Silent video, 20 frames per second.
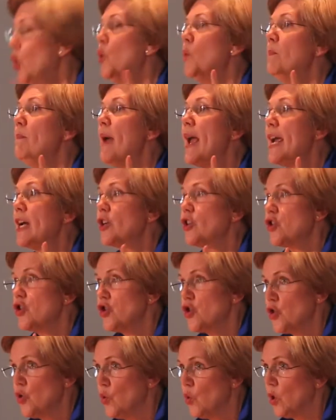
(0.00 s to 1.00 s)
who make
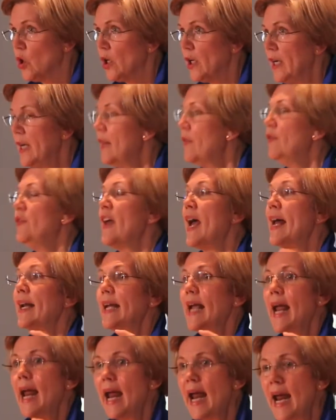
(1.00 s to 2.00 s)
sure
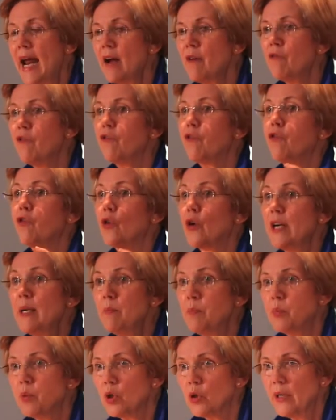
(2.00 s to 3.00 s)
that
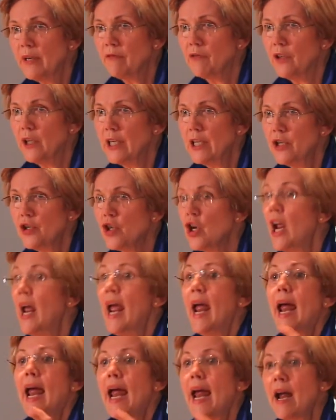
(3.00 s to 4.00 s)
every privilege,
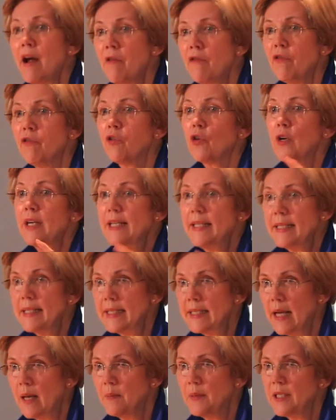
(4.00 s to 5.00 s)
every
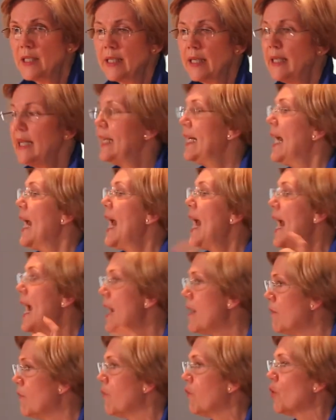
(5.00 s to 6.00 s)
subsidy,
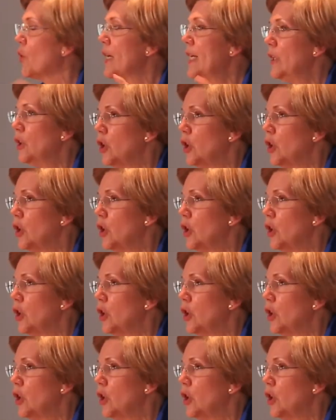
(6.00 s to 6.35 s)
every